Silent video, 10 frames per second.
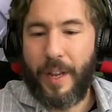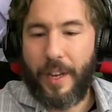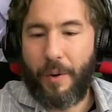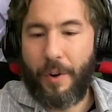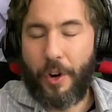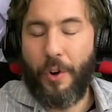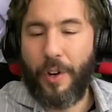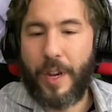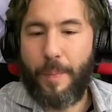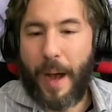you know, could
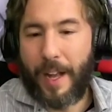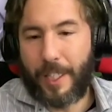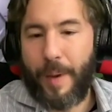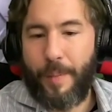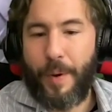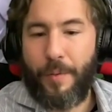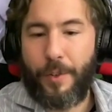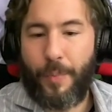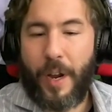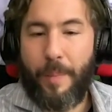only possibly been
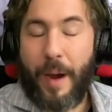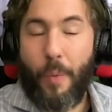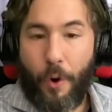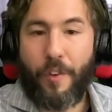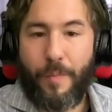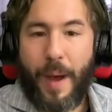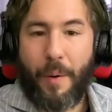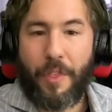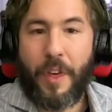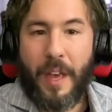spread by word of
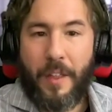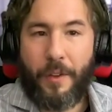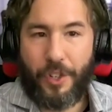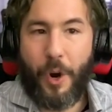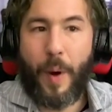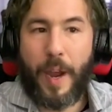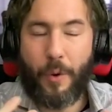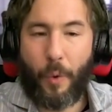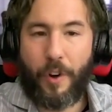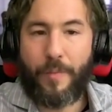mouth, there's no way
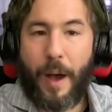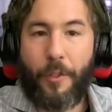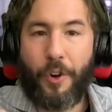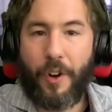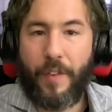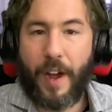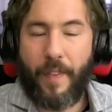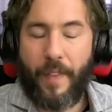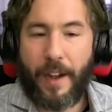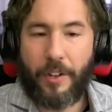the word of mouth could have
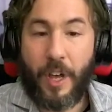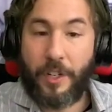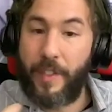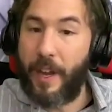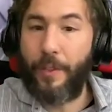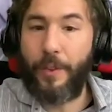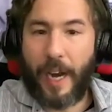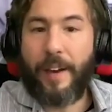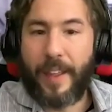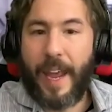gotten that to the other
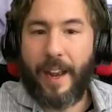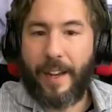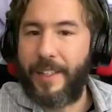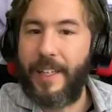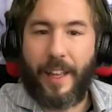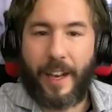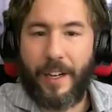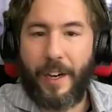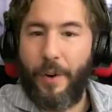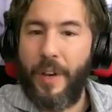side of the galaxy, let
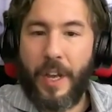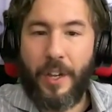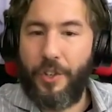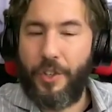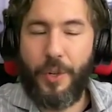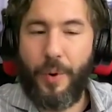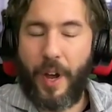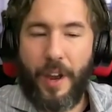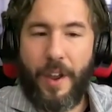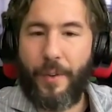alone to
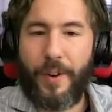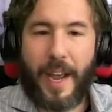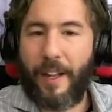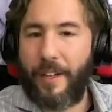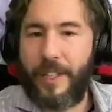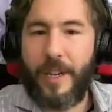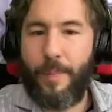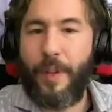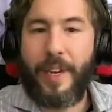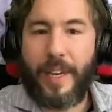another galaxy 1
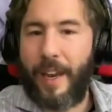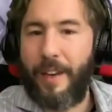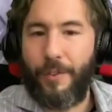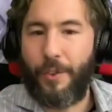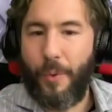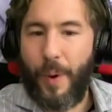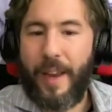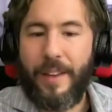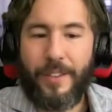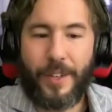billion light years
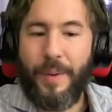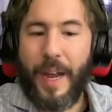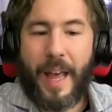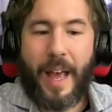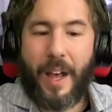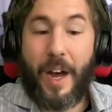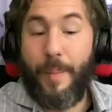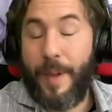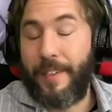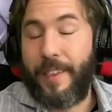away. So
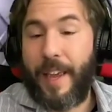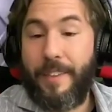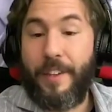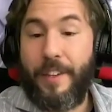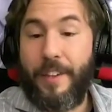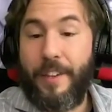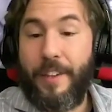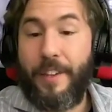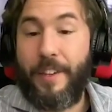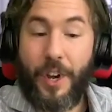is it the case that
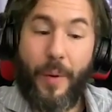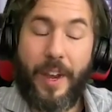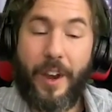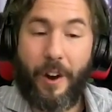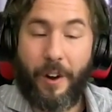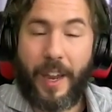Jesus has to go and